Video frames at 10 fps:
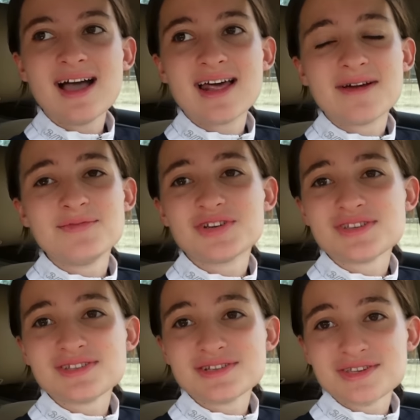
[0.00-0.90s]
and I'm
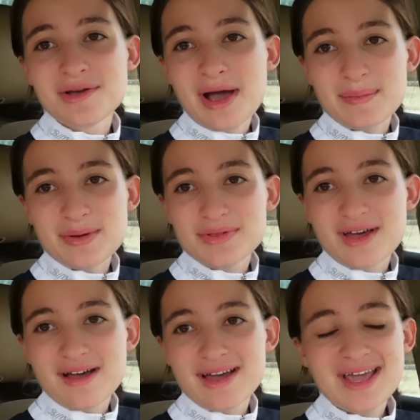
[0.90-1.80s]
just so happy with
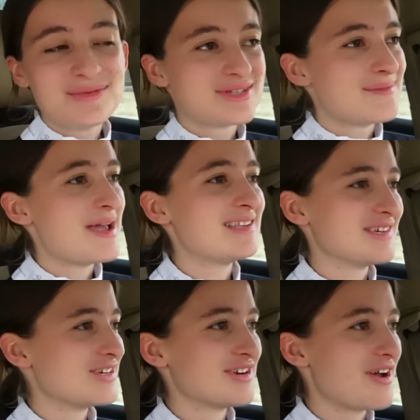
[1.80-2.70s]
her. It was an
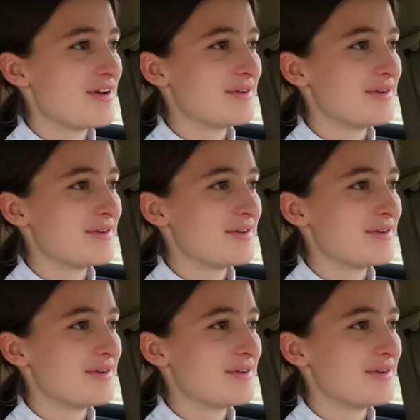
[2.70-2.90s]
amazing show.